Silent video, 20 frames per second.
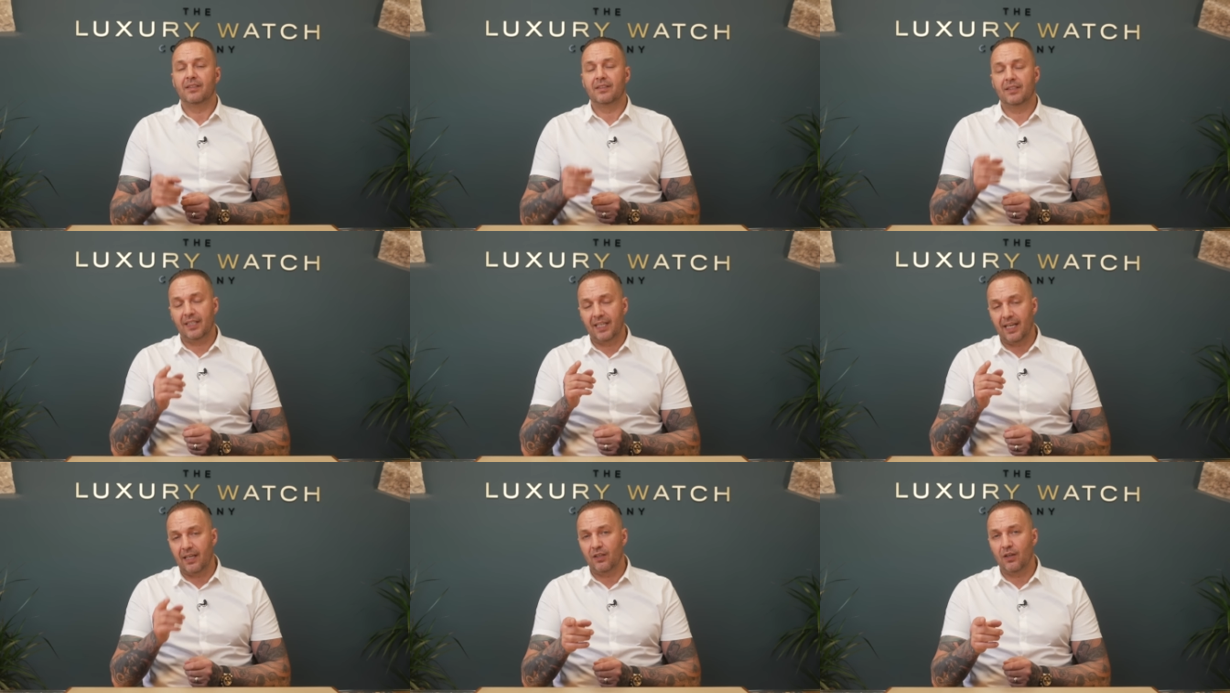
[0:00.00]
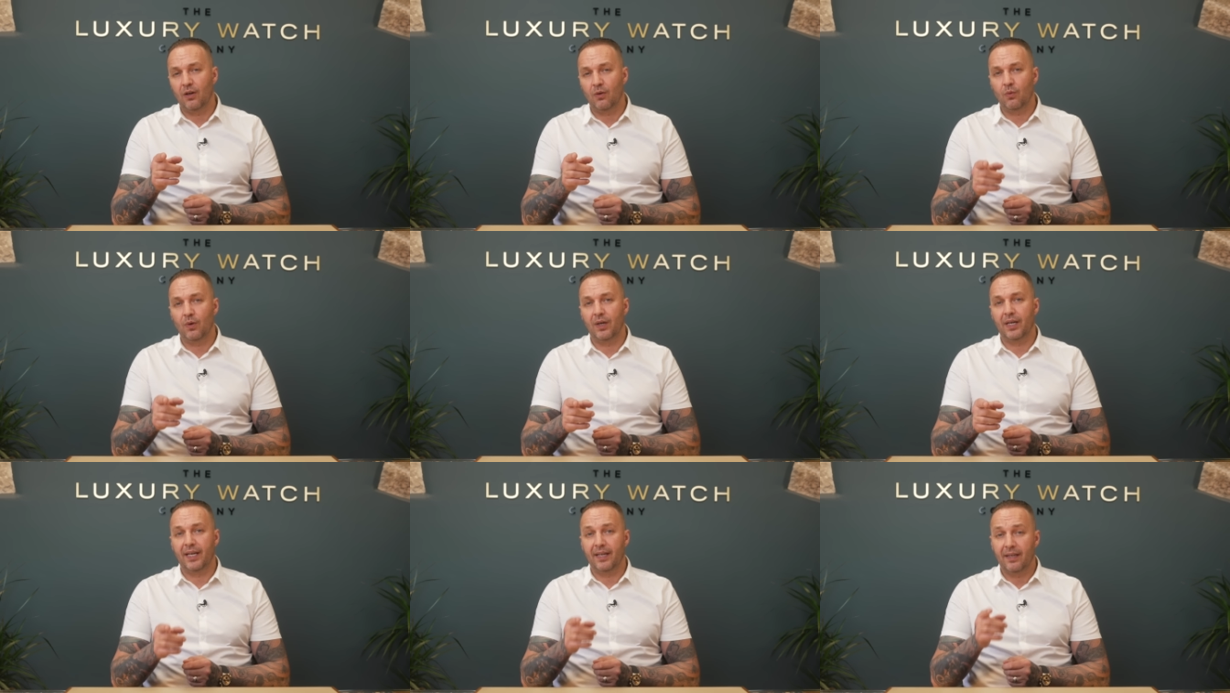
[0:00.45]
to get your
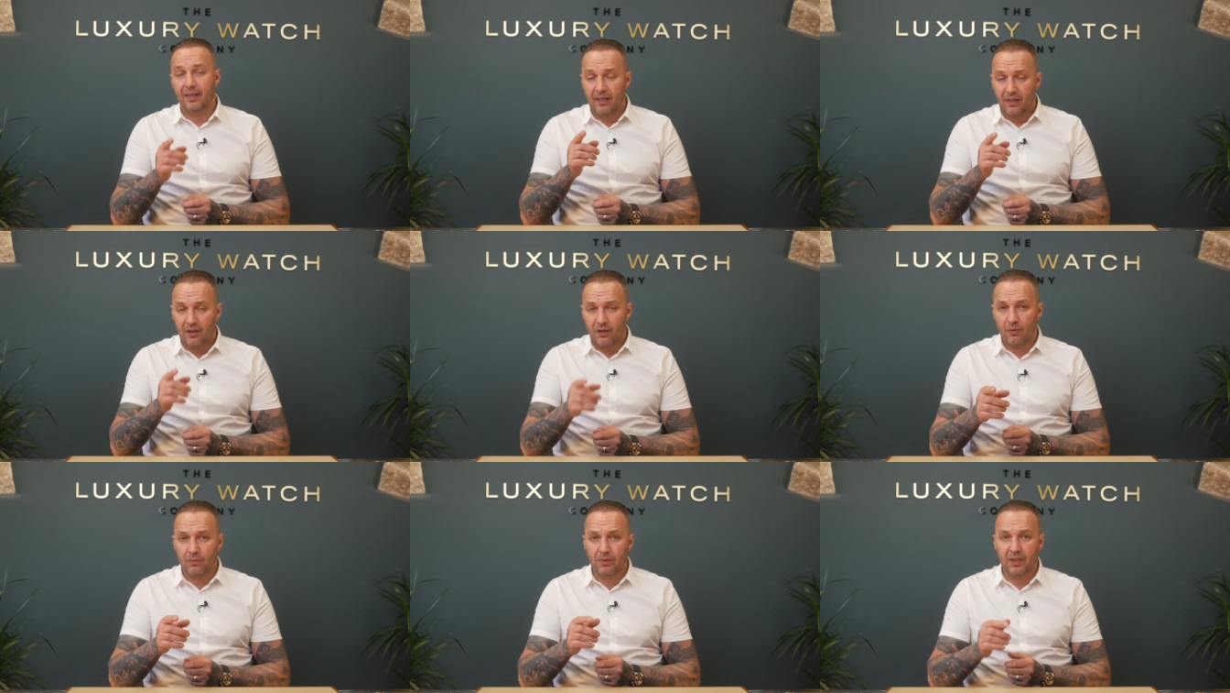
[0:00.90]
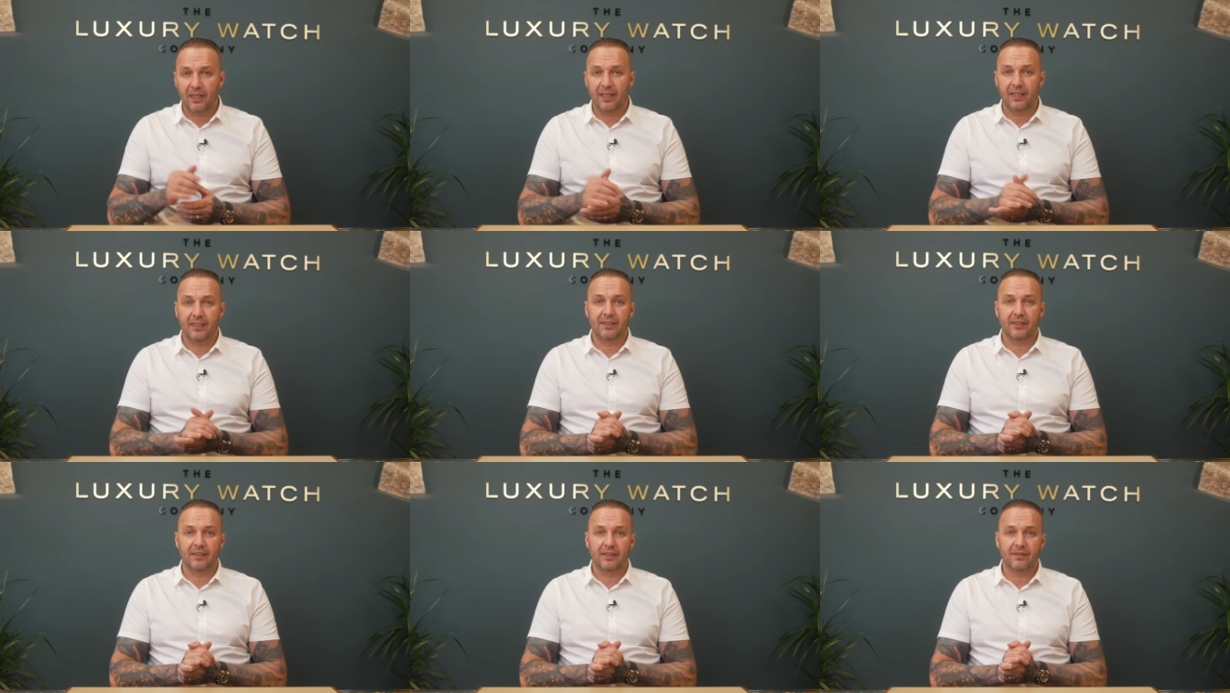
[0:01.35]
way up the
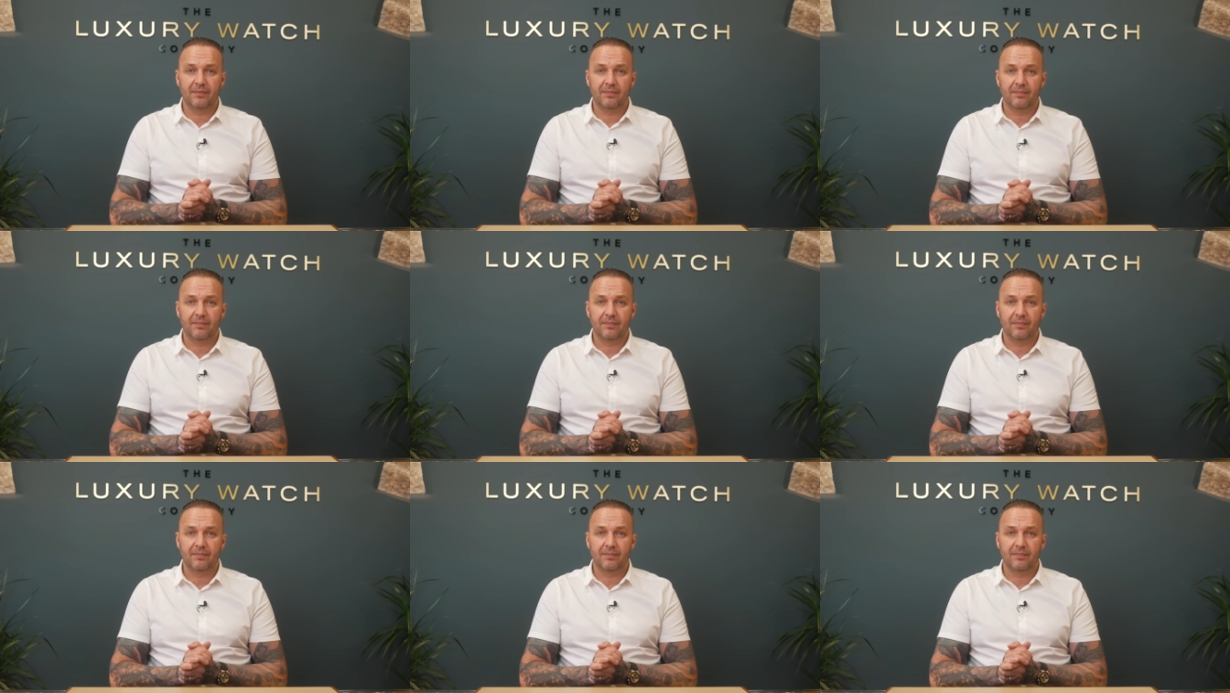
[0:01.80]
list.